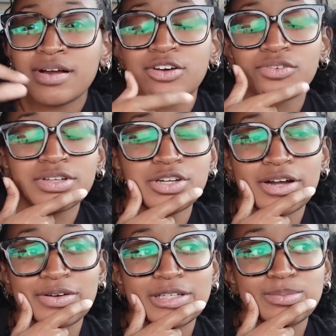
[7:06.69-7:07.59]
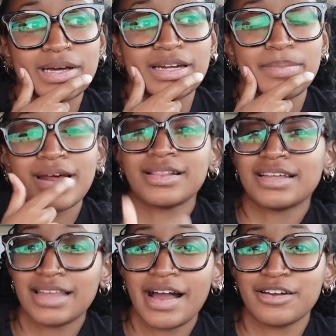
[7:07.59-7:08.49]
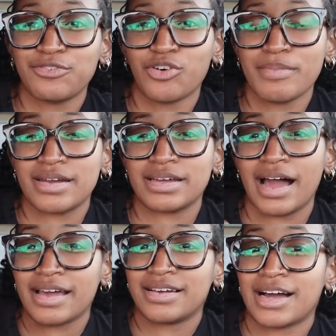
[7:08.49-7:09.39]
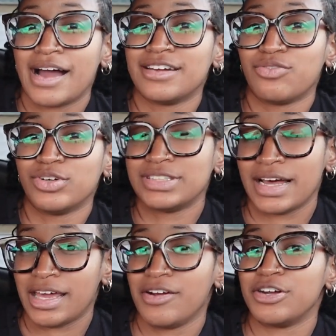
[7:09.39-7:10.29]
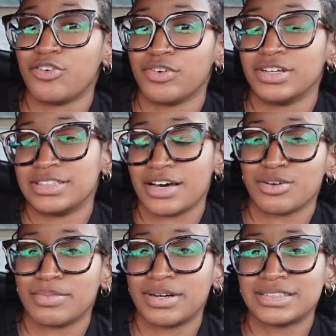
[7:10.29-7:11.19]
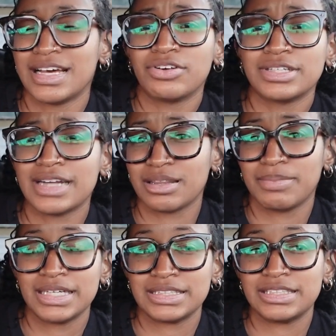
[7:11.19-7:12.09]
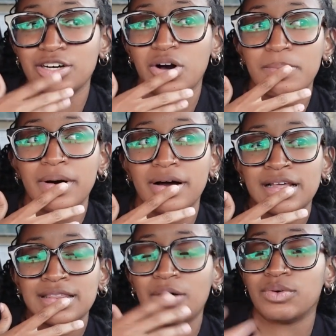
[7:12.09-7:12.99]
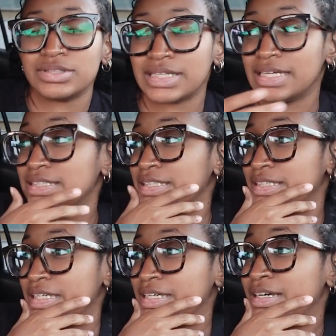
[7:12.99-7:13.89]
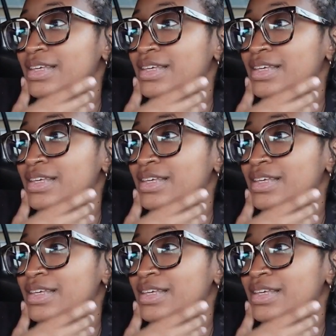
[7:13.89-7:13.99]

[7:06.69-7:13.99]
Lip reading: I don't really know how to explain it, but I like that kind of formatting. I kind of wish that carried over into other books. Really not the biggest deal, but that was nice to see.